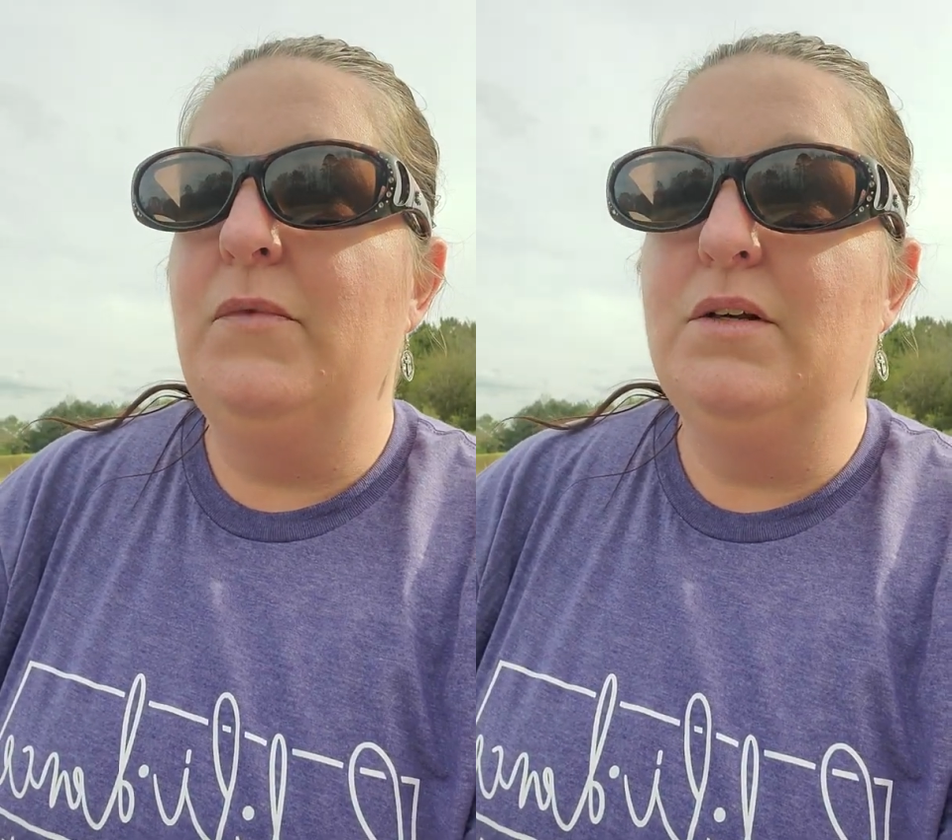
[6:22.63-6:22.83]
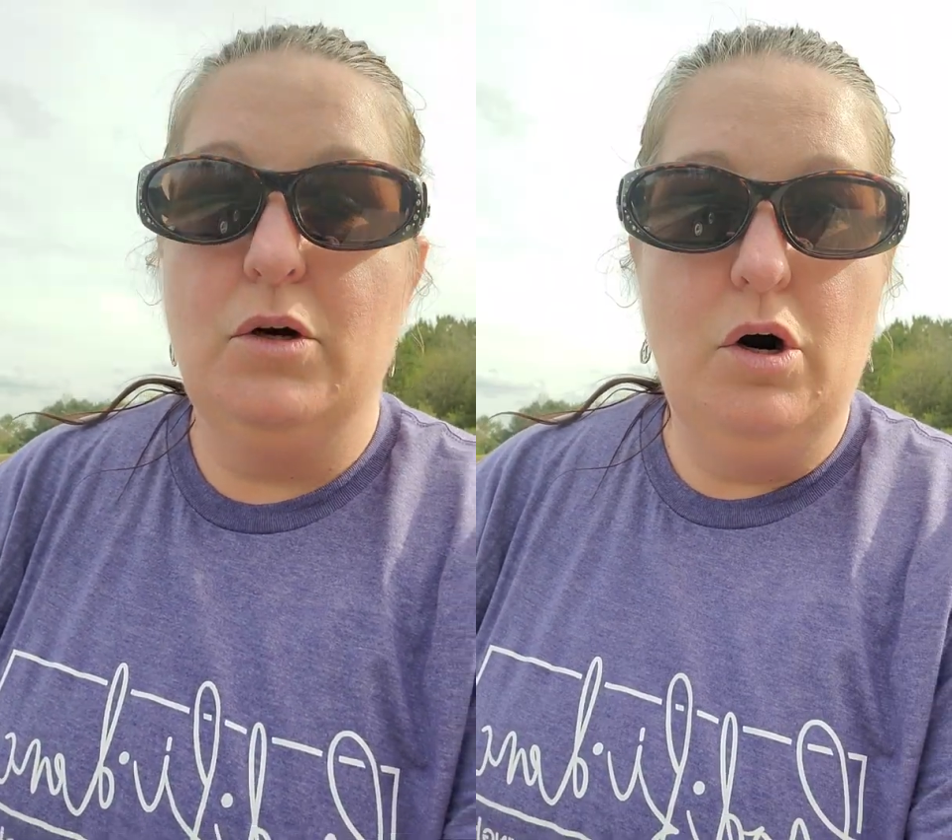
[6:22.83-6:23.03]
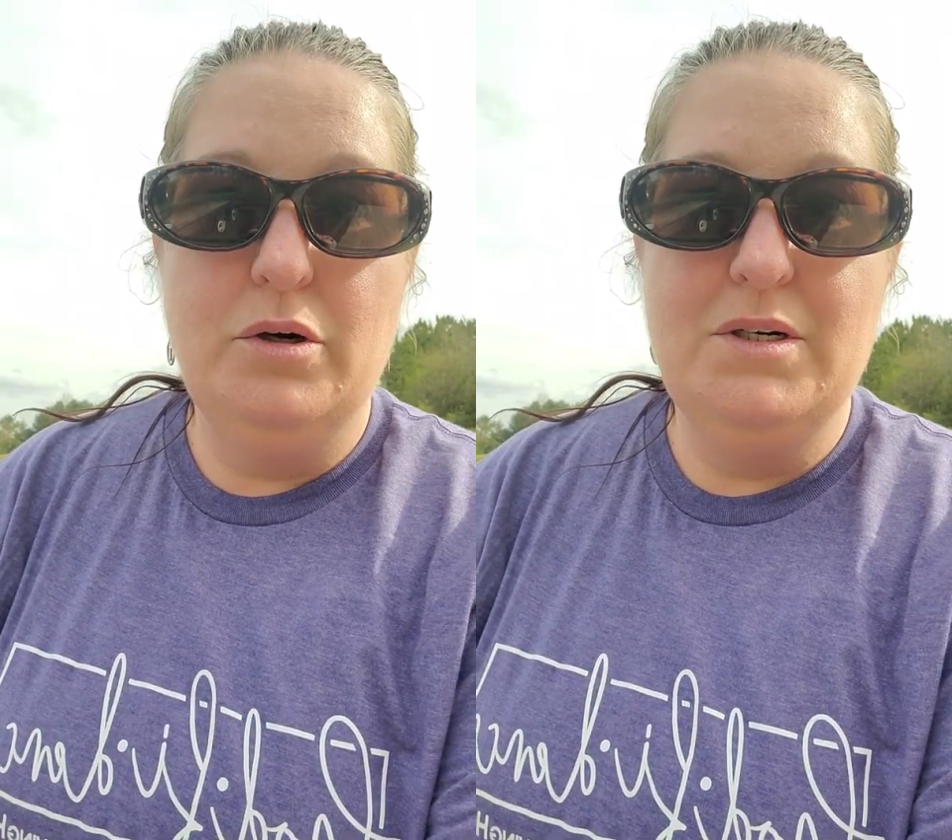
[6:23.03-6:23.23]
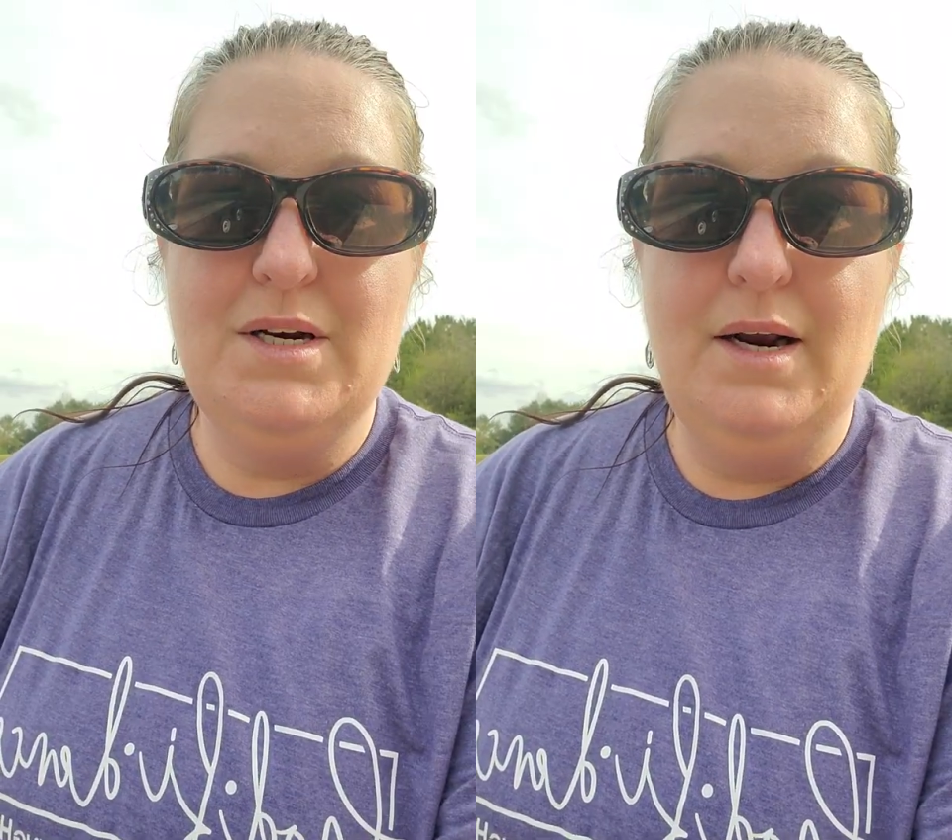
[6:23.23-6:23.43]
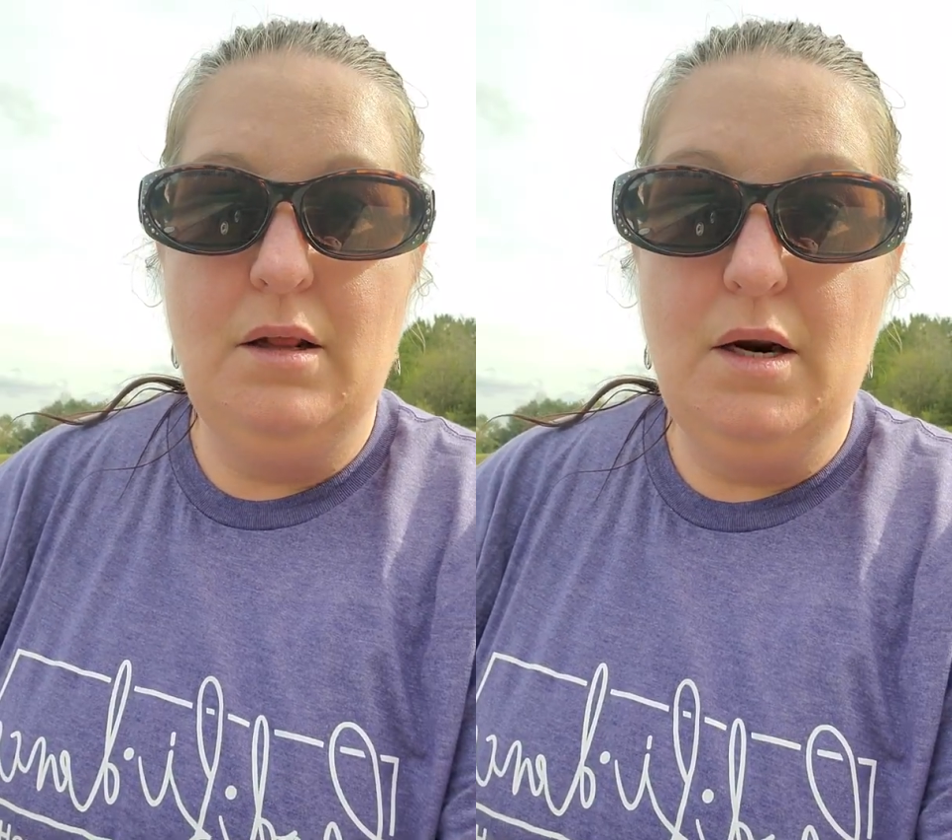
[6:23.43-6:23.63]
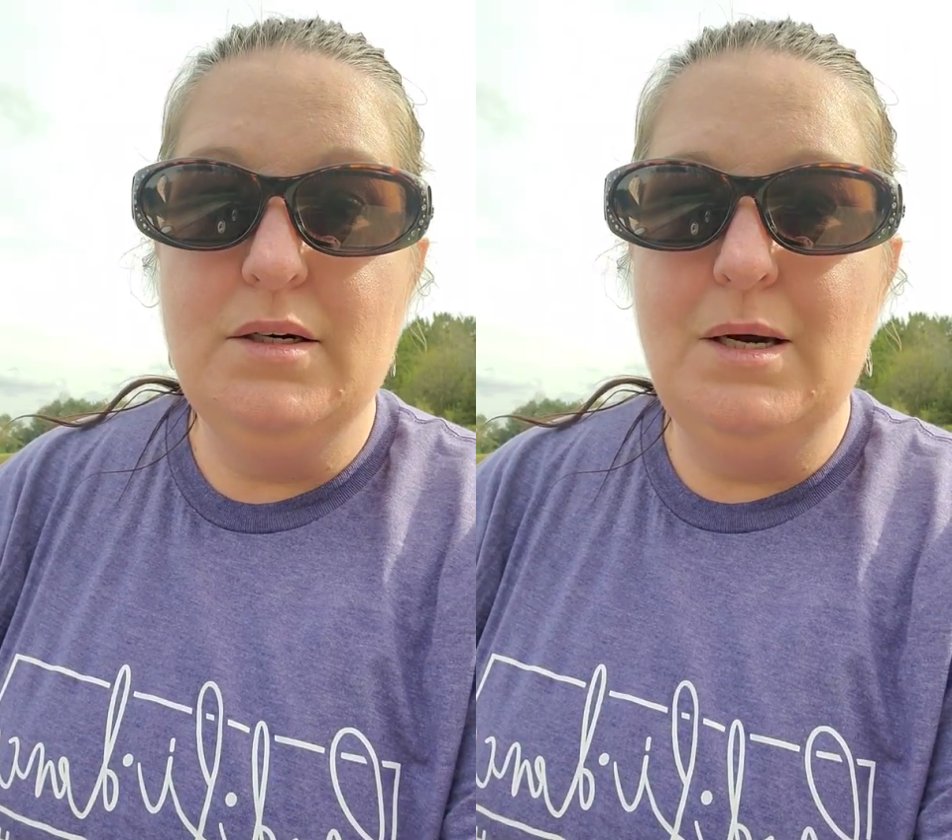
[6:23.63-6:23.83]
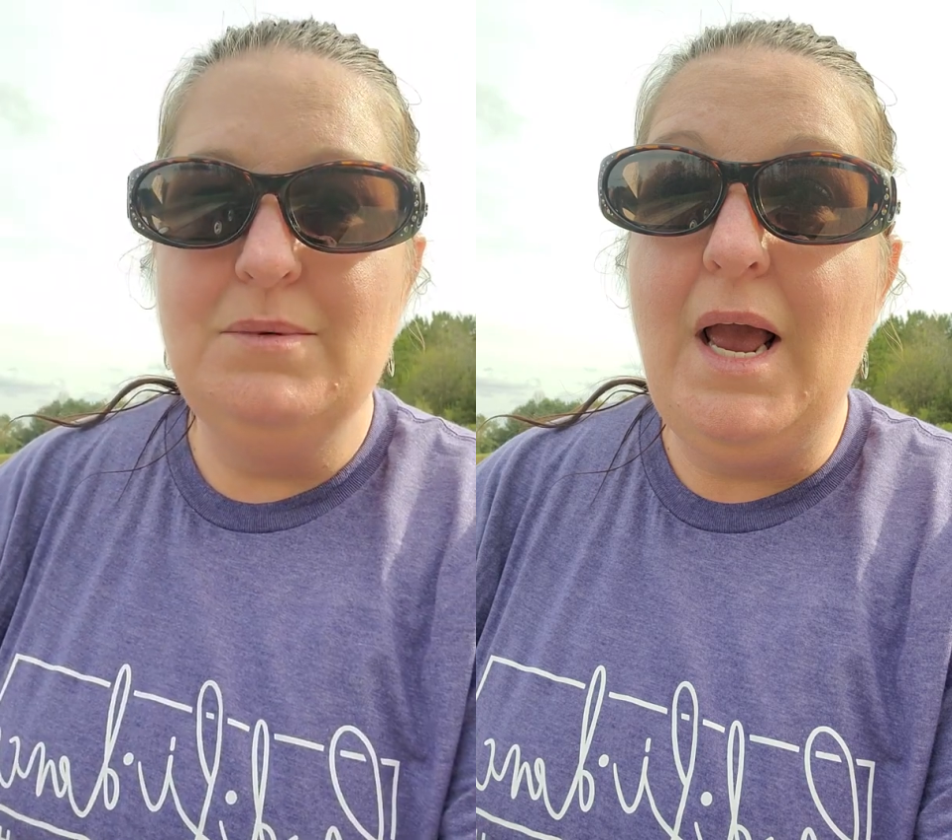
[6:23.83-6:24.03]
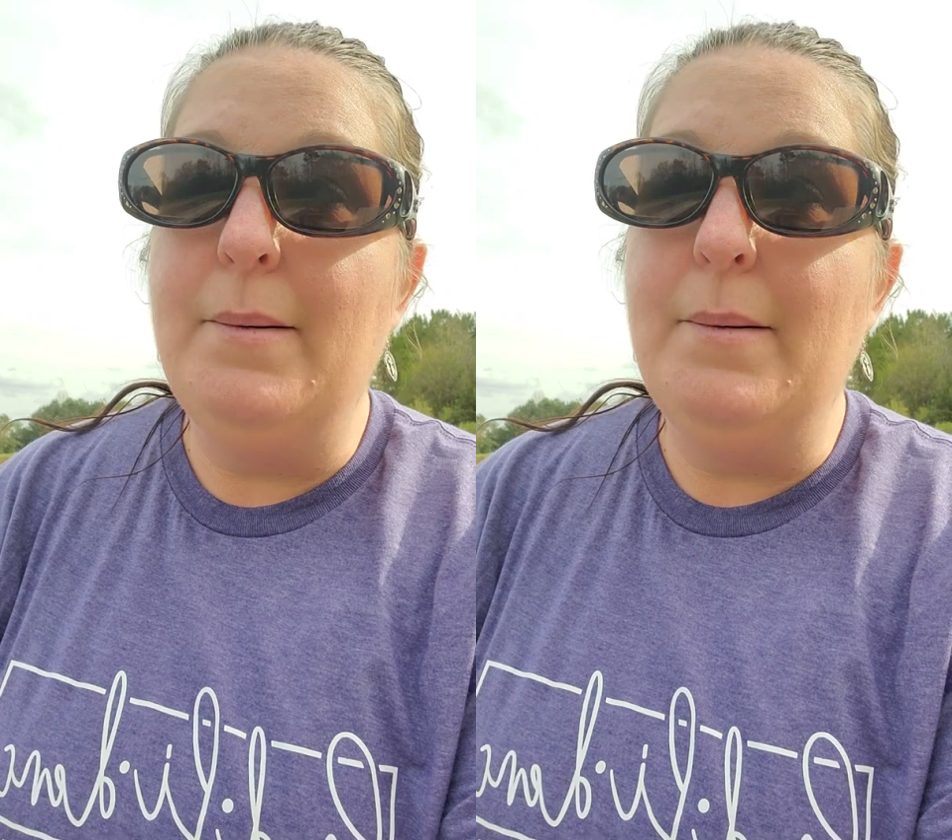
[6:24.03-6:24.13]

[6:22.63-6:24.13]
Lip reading: Is it hard to take a lot of times?